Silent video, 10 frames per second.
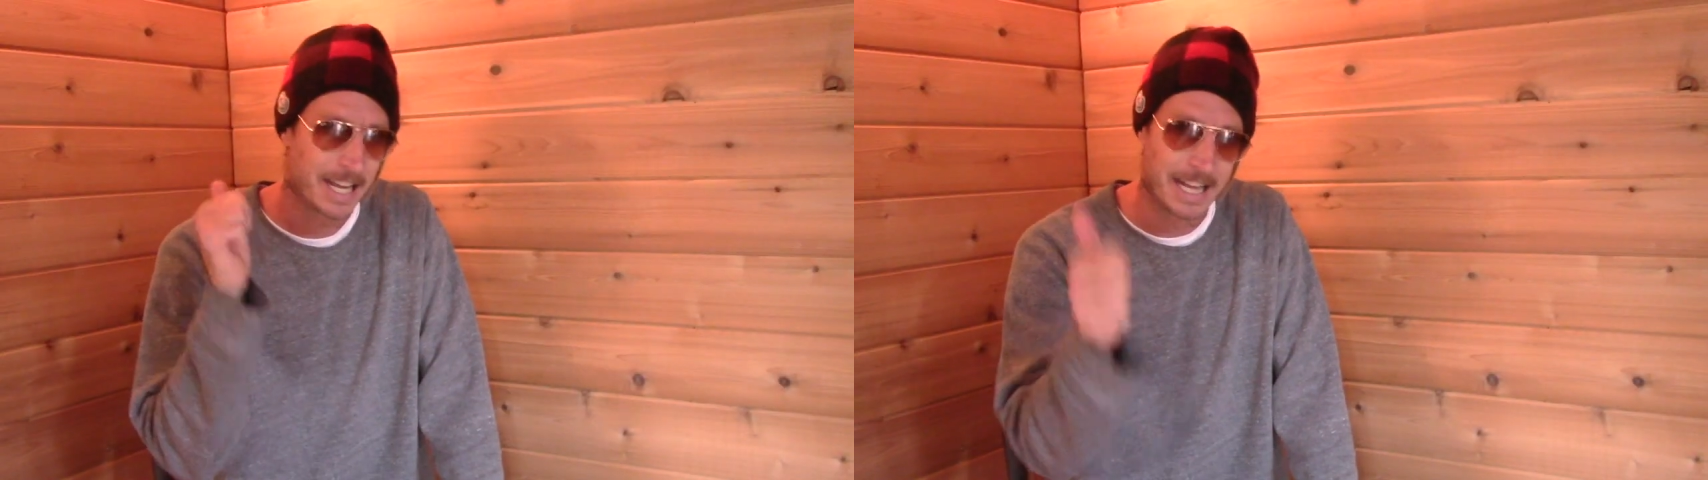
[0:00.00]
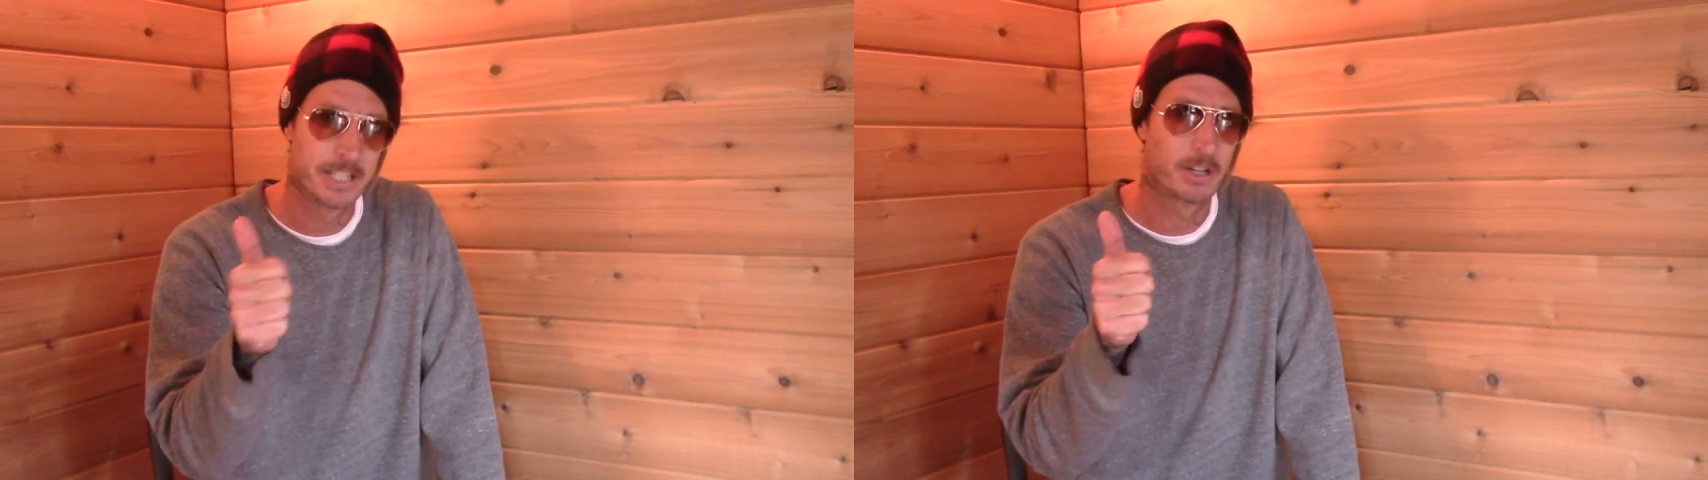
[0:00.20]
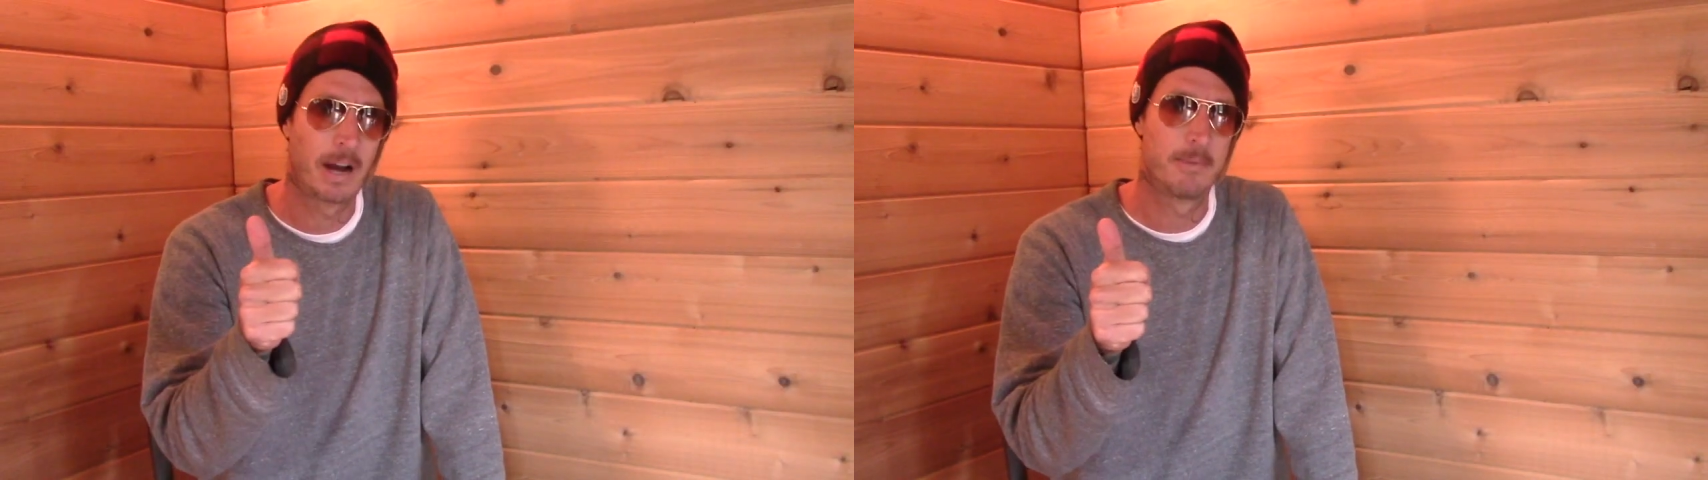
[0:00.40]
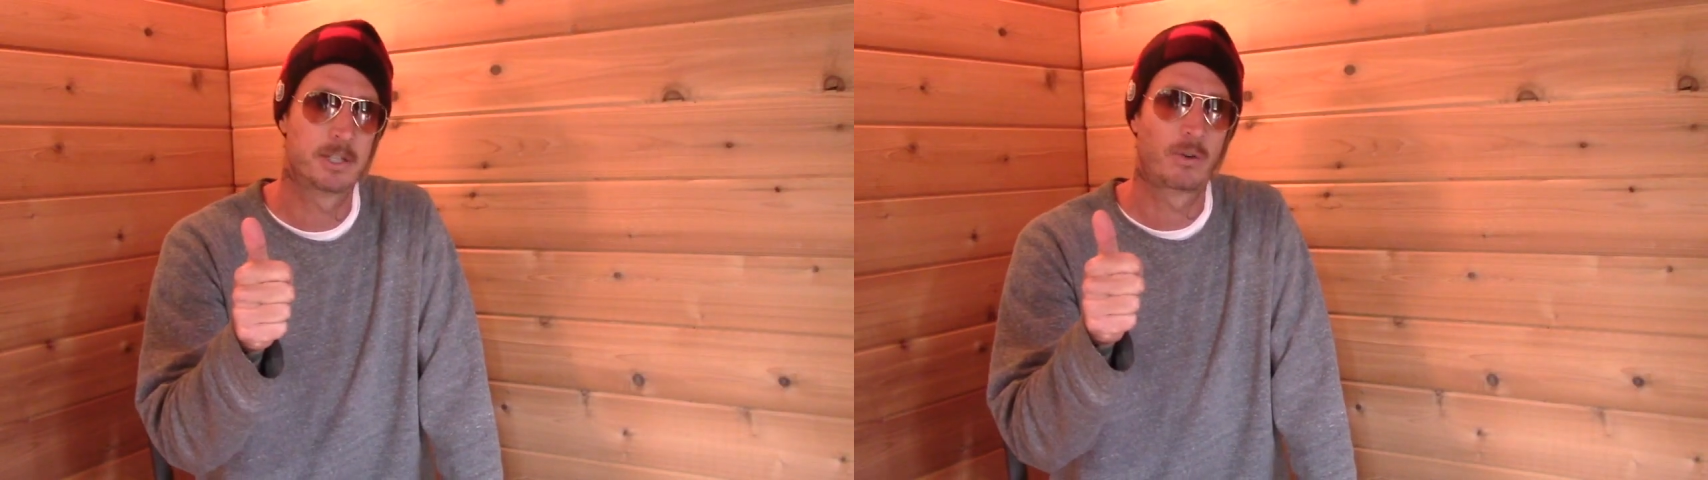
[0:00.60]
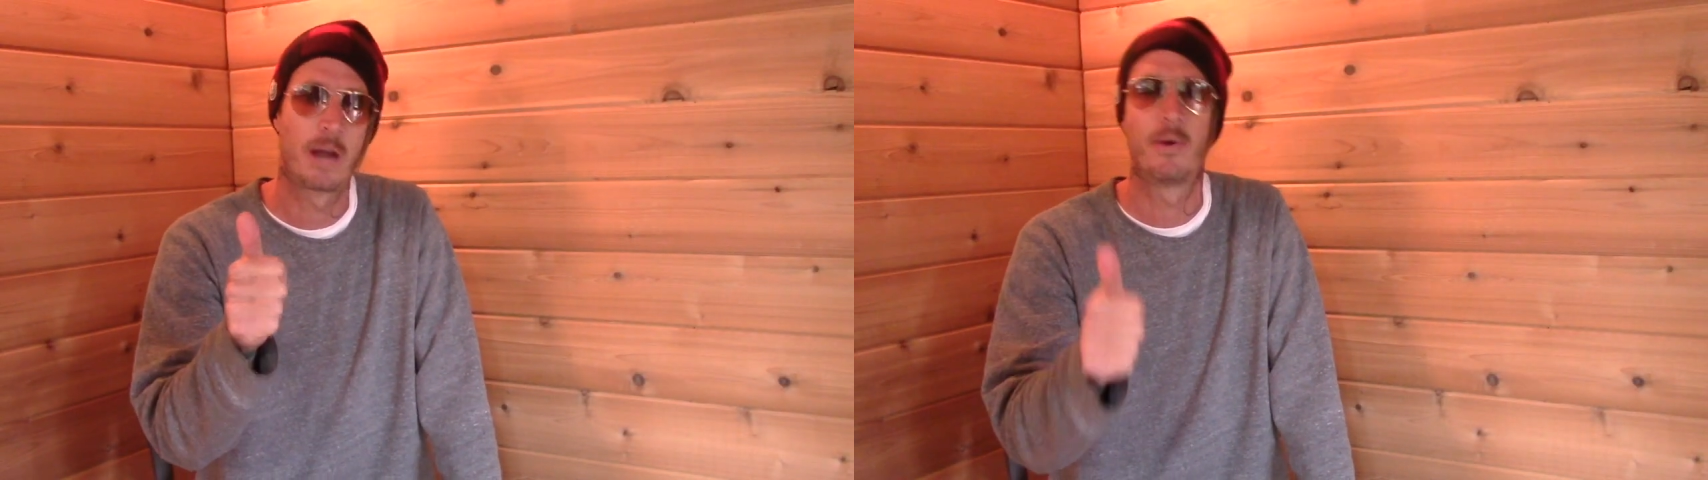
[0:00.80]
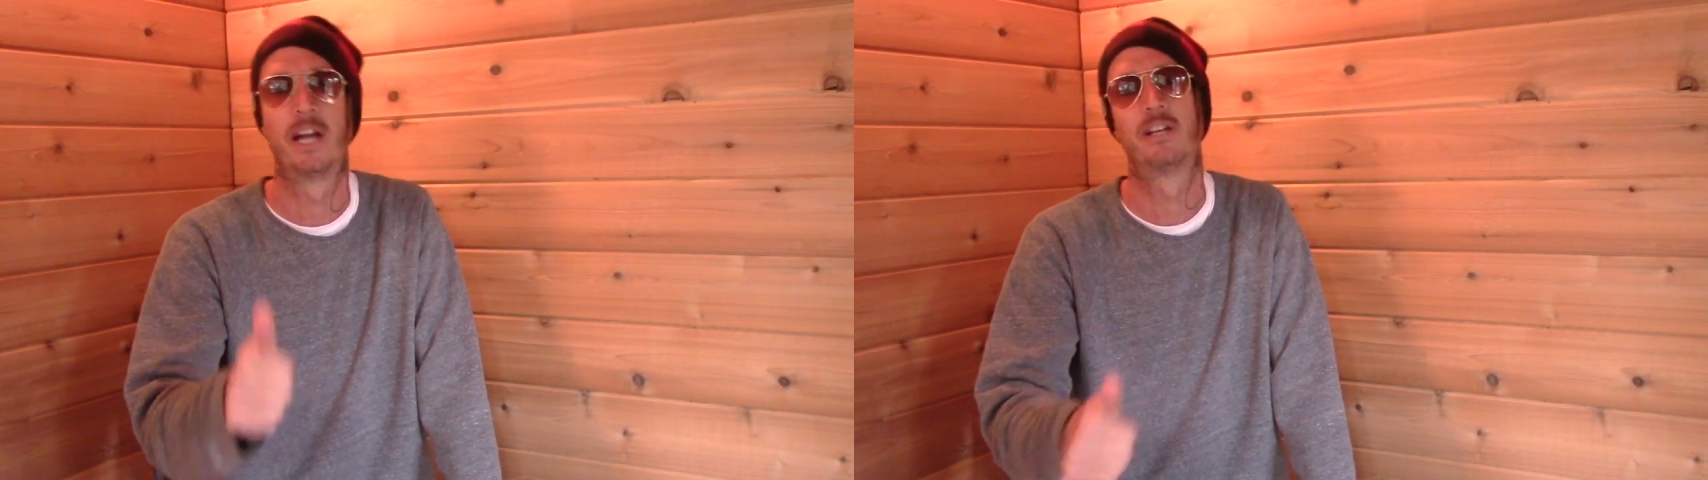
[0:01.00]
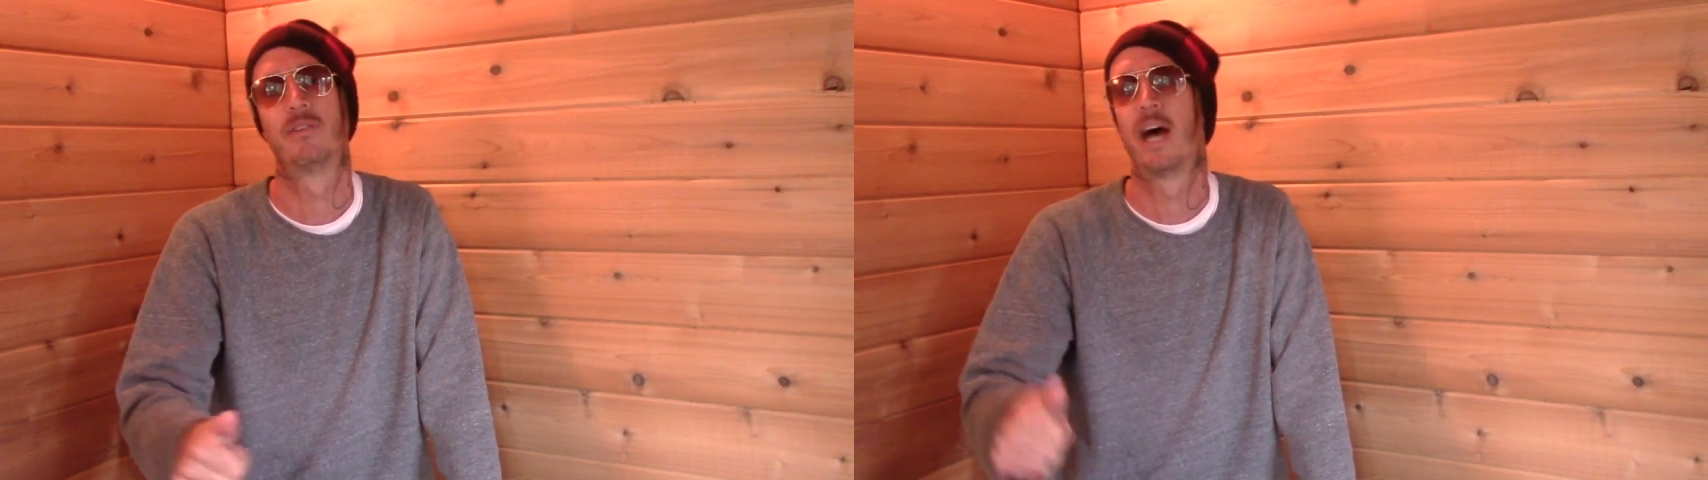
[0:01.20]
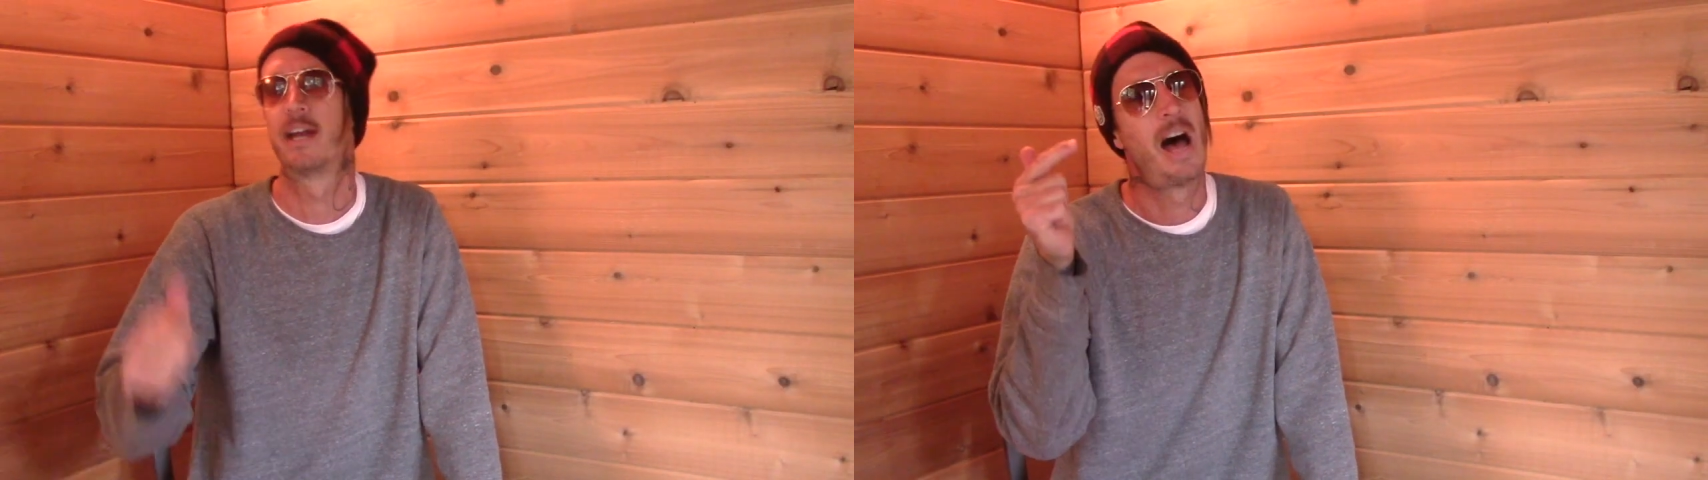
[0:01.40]
Instagram is a great way to do
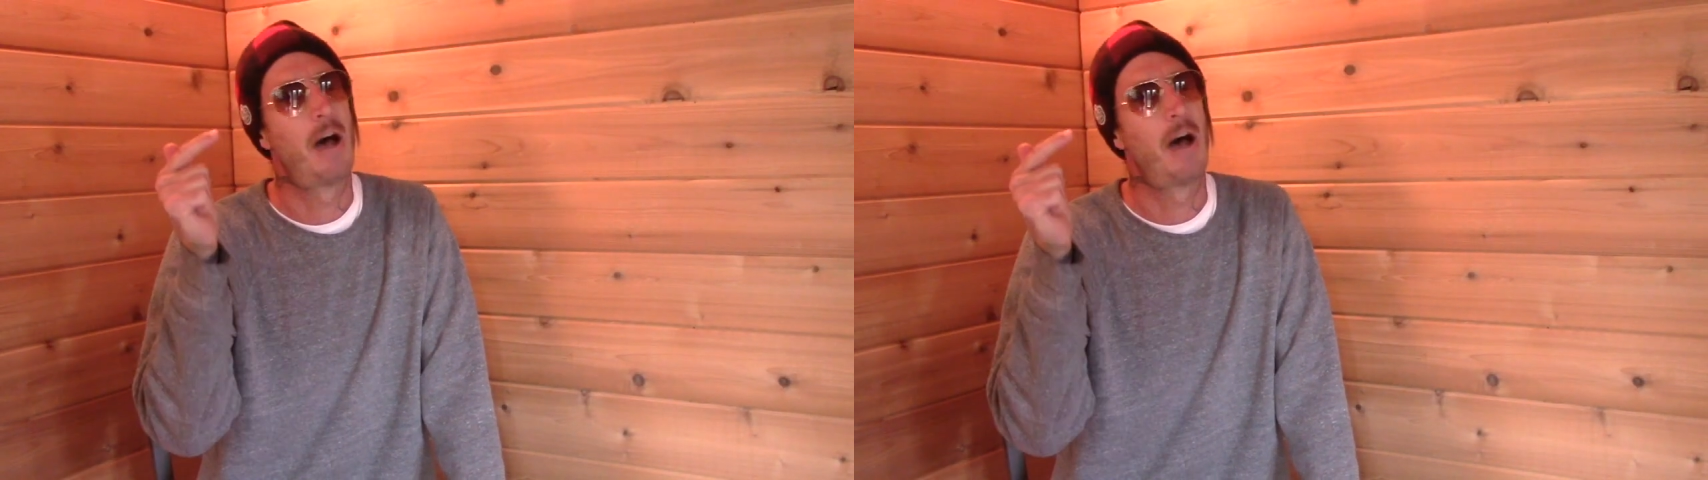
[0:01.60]
that.